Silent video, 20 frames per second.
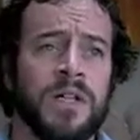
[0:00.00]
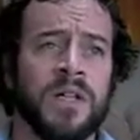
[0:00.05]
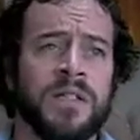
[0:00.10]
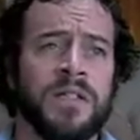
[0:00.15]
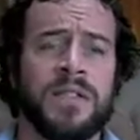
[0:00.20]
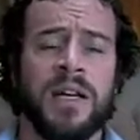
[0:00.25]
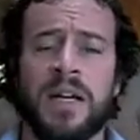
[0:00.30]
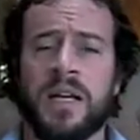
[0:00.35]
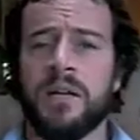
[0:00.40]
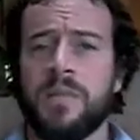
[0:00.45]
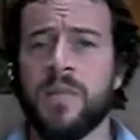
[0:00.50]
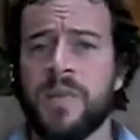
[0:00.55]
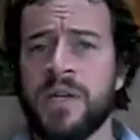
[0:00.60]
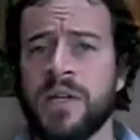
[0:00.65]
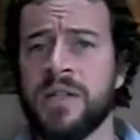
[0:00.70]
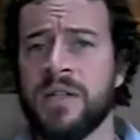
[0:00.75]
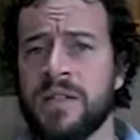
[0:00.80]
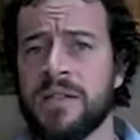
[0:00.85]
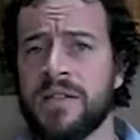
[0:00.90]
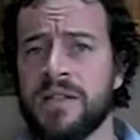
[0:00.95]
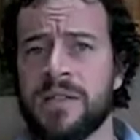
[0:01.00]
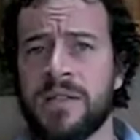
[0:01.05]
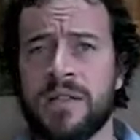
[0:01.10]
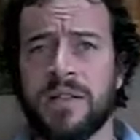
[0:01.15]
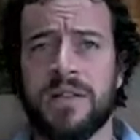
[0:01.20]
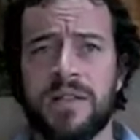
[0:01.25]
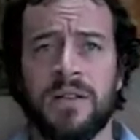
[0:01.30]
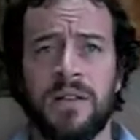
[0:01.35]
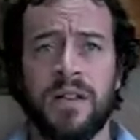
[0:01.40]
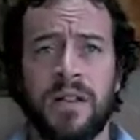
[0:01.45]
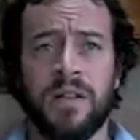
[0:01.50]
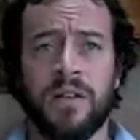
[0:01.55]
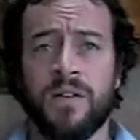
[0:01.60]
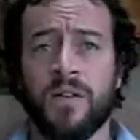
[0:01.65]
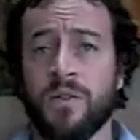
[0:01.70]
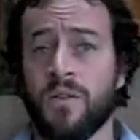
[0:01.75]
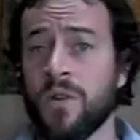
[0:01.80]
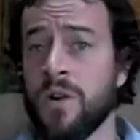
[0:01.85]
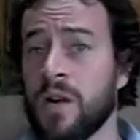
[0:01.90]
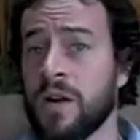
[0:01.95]
diabetes and
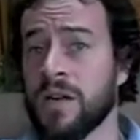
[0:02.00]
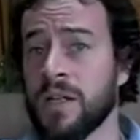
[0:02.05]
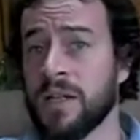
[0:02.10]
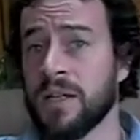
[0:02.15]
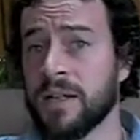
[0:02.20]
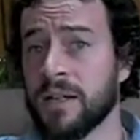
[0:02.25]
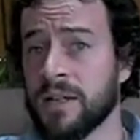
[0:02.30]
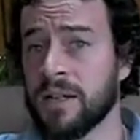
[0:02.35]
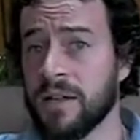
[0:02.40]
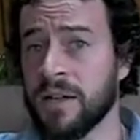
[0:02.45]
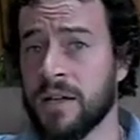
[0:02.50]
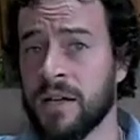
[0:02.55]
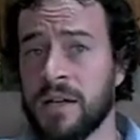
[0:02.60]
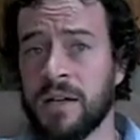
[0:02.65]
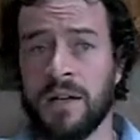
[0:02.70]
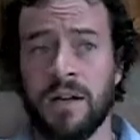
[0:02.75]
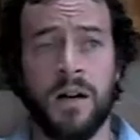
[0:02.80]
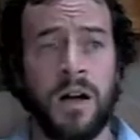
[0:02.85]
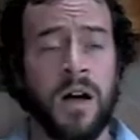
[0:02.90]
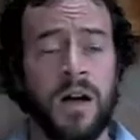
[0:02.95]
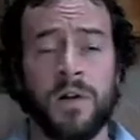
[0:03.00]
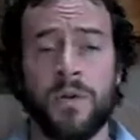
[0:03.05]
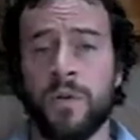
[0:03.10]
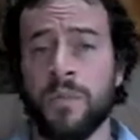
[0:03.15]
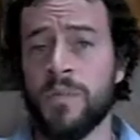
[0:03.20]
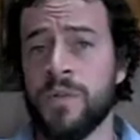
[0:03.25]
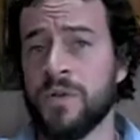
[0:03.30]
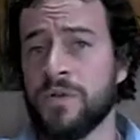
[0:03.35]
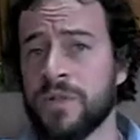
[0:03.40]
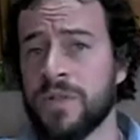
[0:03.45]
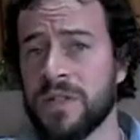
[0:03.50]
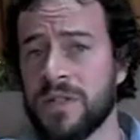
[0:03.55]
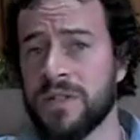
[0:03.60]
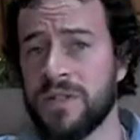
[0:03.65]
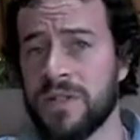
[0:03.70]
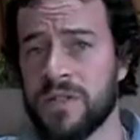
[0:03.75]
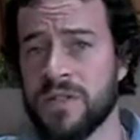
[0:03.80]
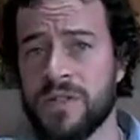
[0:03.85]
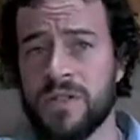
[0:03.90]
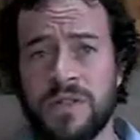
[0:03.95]
chronic autoimmune
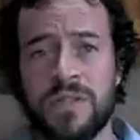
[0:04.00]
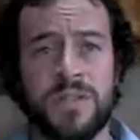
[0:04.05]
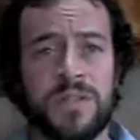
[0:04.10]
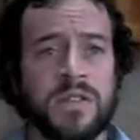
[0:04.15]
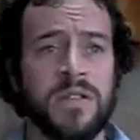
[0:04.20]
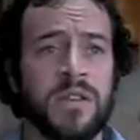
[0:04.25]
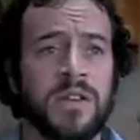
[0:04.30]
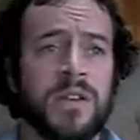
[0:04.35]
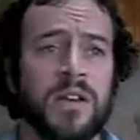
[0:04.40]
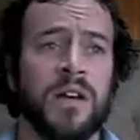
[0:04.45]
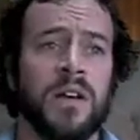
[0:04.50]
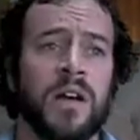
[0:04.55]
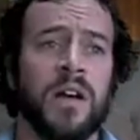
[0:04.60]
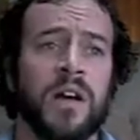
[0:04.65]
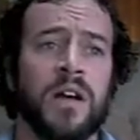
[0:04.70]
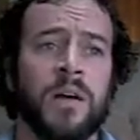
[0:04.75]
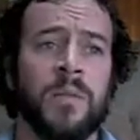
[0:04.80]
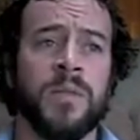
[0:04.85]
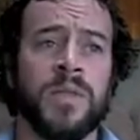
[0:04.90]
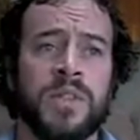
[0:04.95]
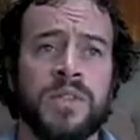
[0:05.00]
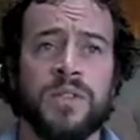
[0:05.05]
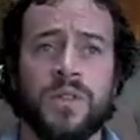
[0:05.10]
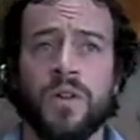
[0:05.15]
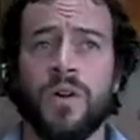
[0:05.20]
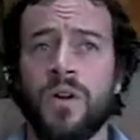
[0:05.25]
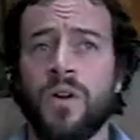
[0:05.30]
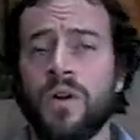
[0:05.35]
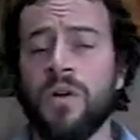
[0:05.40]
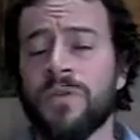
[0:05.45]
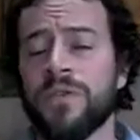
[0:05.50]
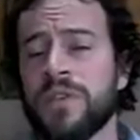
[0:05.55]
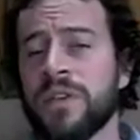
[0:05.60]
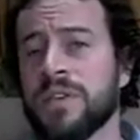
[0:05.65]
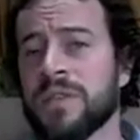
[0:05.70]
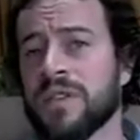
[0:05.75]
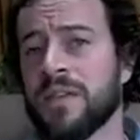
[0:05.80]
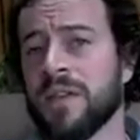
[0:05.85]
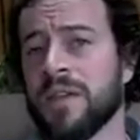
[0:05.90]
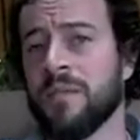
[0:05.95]
conditions. These are all
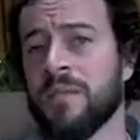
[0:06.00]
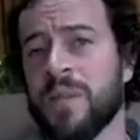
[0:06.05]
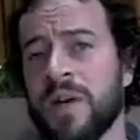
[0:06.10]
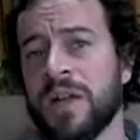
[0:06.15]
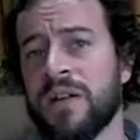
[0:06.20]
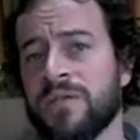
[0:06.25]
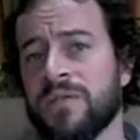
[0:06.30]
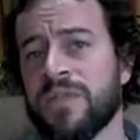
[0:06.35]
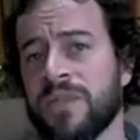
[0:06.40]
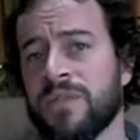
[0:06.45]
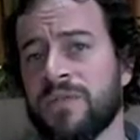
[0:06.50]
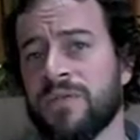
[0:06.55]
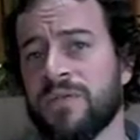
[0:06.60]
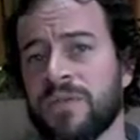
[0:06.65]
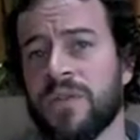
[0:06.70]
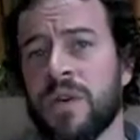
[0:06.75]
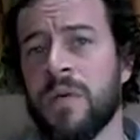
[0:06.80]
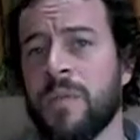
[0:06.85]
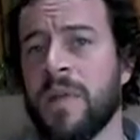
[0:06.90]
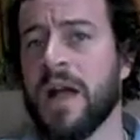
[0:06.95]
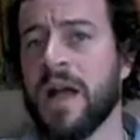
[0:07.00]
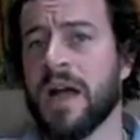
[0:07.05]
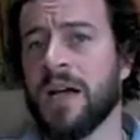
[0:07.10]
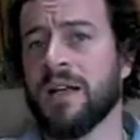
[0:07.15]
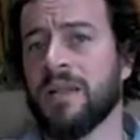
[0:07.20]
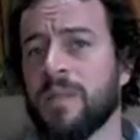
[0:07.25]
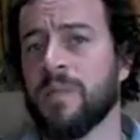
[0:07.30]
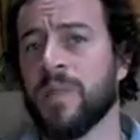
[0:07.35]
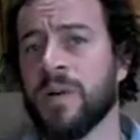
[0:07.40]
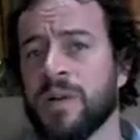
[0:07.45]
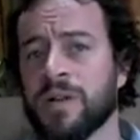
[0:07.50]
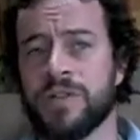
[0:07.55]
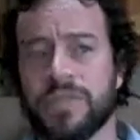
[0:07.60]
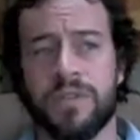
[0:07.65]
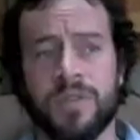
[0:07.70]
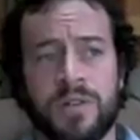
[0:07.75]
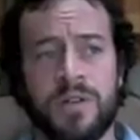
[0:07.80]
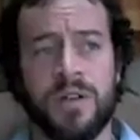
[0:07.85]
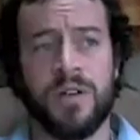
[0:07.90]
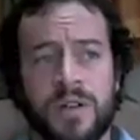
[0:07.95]
things that can benefit from
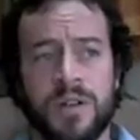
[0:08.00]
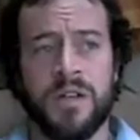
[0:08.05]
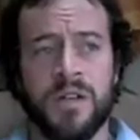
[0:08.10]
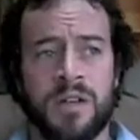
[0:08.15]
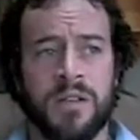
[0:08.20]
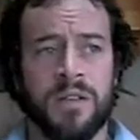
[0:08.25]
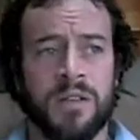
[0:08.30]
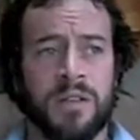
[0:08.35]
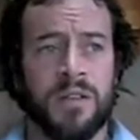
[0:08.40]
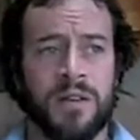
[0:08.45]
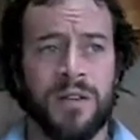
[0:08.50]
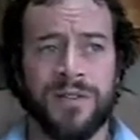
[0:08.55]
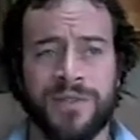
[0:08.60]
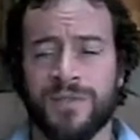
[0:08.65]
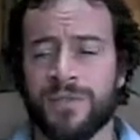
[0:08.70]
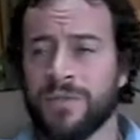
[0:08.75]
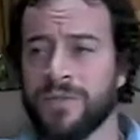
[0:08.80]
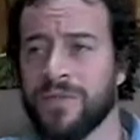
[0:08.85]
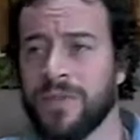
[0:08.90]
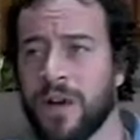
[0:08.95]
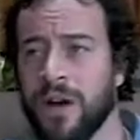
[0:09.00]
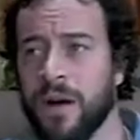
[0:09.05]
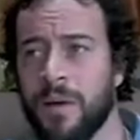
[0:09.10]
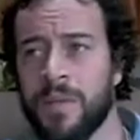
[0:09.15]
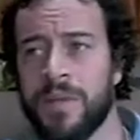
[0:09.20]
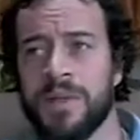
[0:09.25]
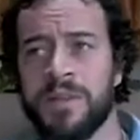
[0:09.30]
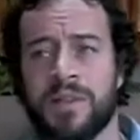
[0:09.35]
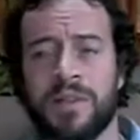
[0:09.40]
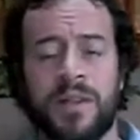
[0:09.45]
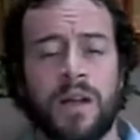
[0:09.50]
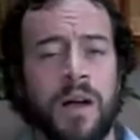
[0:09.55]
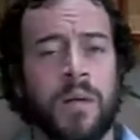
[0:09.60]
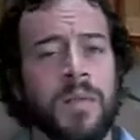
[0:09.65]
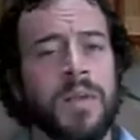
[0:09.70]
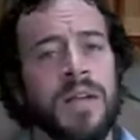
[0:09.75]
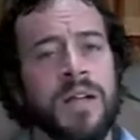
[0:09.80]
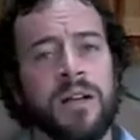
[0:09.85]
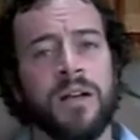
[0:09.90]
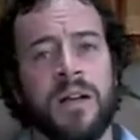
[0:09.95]
acupuncture. The sort of common
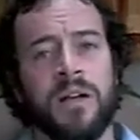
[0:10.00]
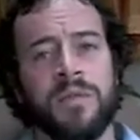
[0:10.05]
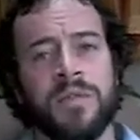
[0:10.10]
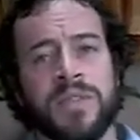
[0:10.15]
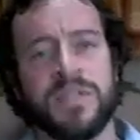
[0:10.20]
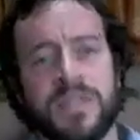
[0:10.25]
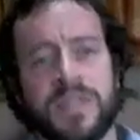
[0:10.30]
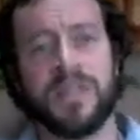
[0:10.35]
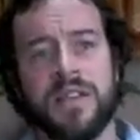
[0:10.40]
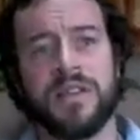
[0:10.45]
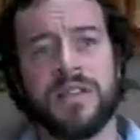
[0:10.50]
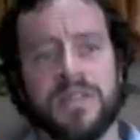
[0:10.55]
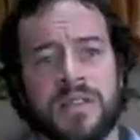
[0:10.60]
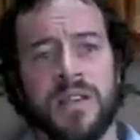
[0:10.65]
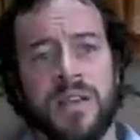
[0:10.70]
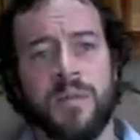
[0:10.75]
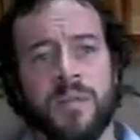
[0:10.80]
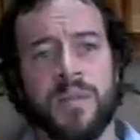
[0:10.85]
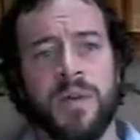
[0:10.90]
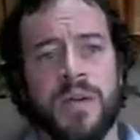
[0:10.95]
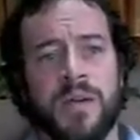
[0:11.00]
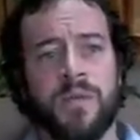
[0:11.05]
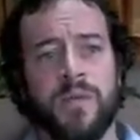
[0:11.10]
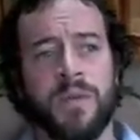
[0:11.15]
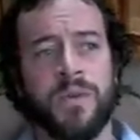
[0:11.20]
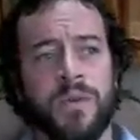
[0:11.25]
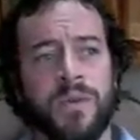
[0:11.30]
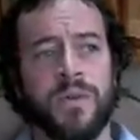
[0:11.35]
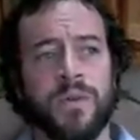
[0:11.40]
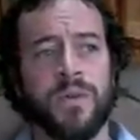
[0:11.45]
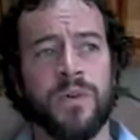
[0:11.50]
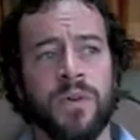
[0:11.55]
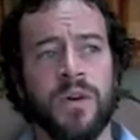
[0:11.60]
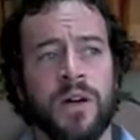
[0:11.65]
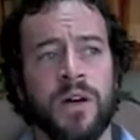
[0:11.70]
denominator, I would say, is that people